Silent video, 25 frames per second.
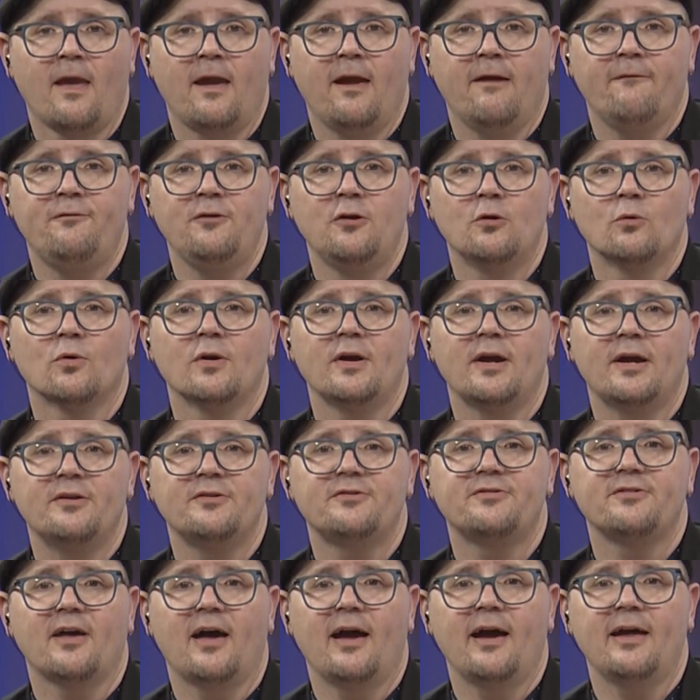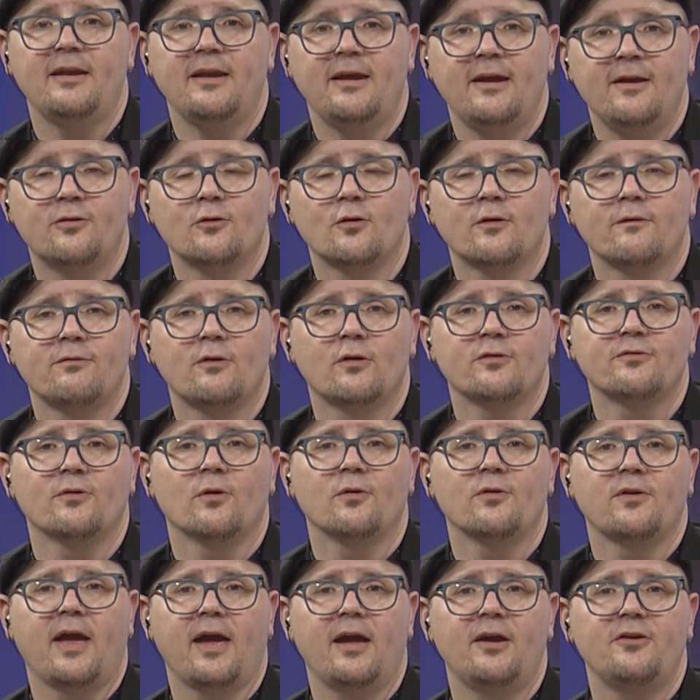If you were inside either of those
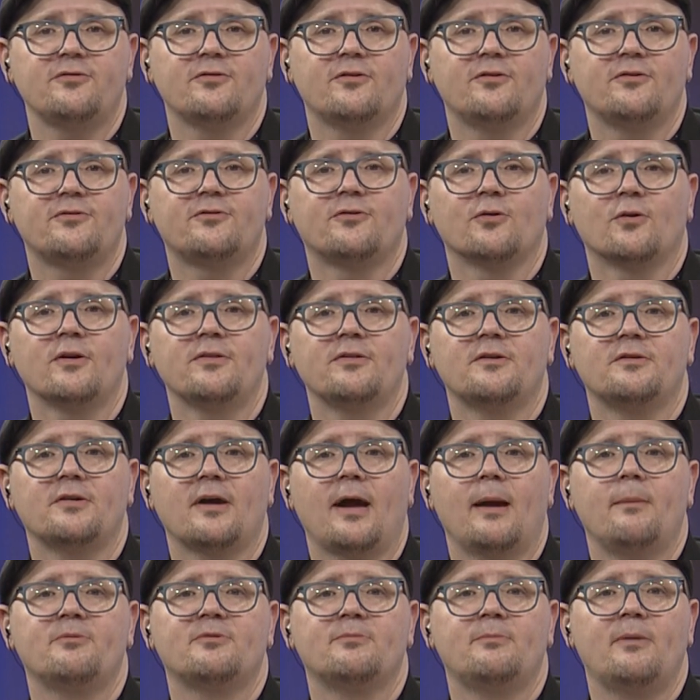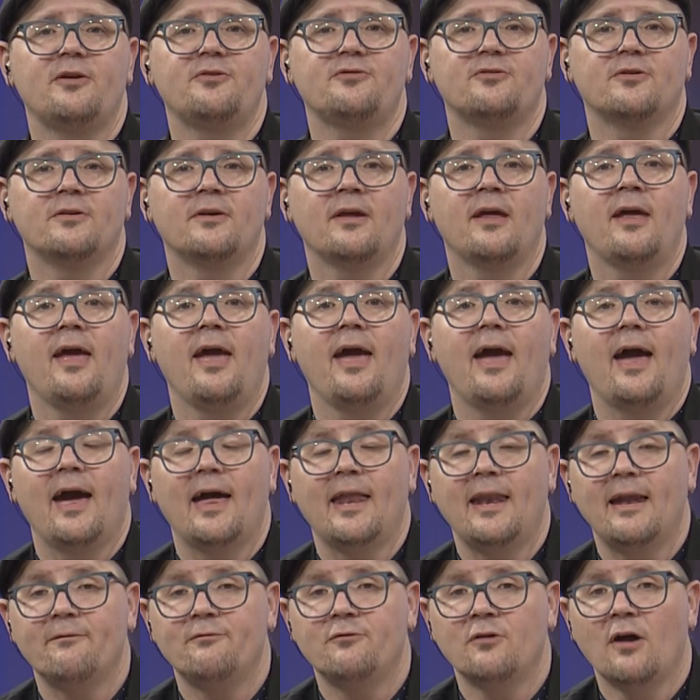locations during the times mentioned
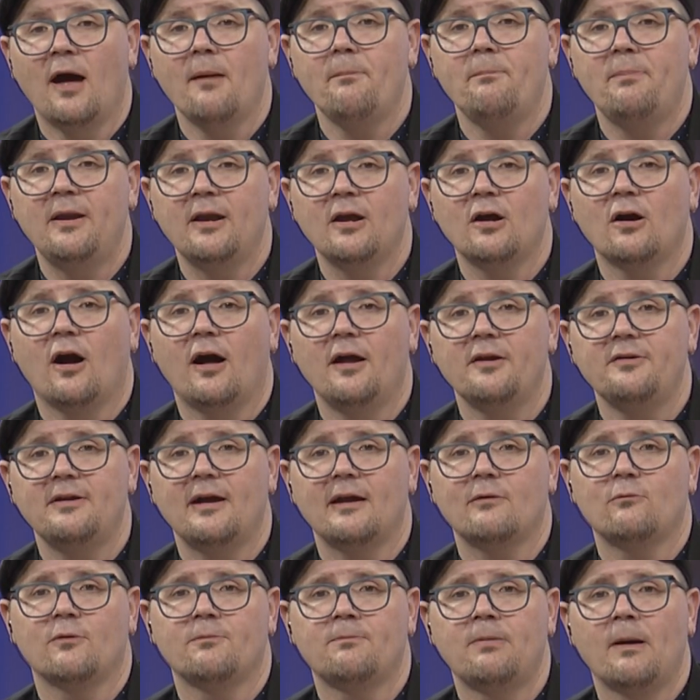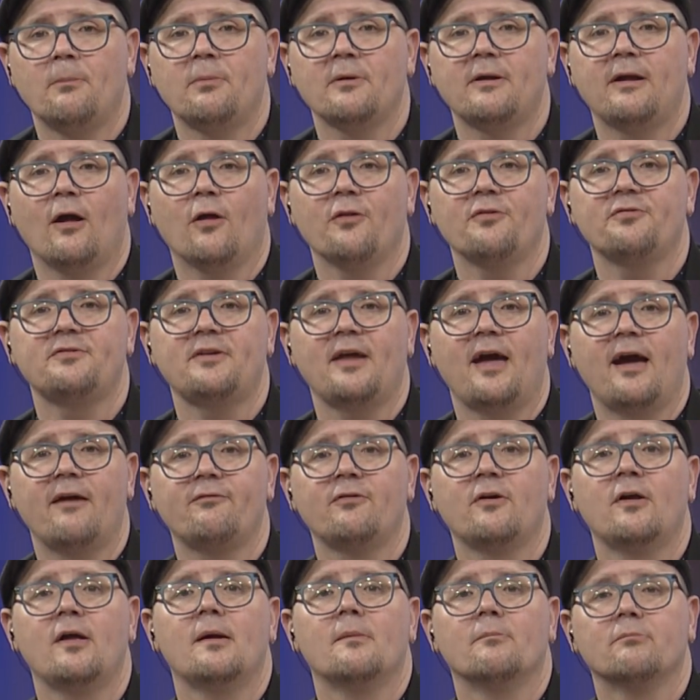and have not been in contact with public health
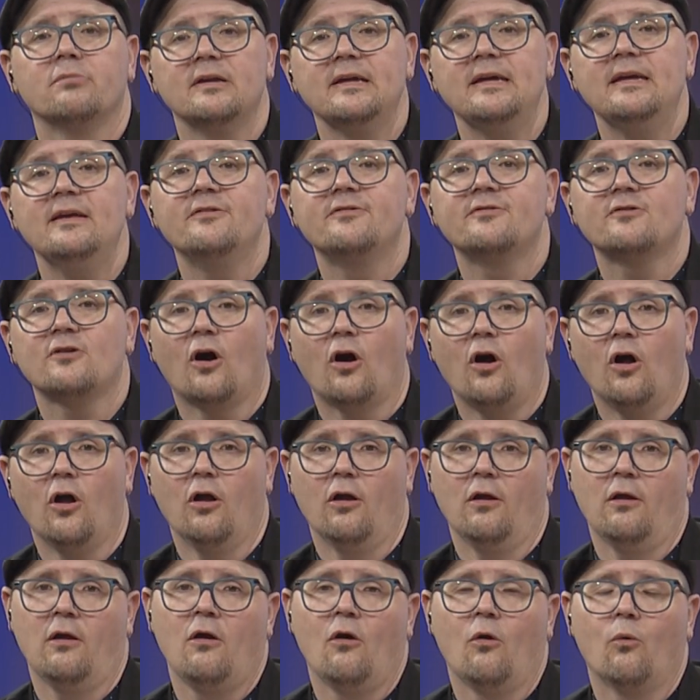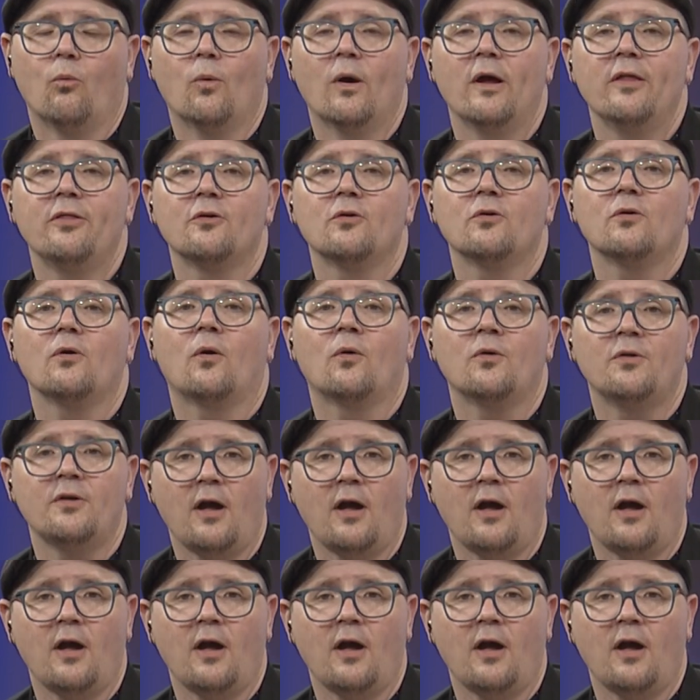staff, please call, whether or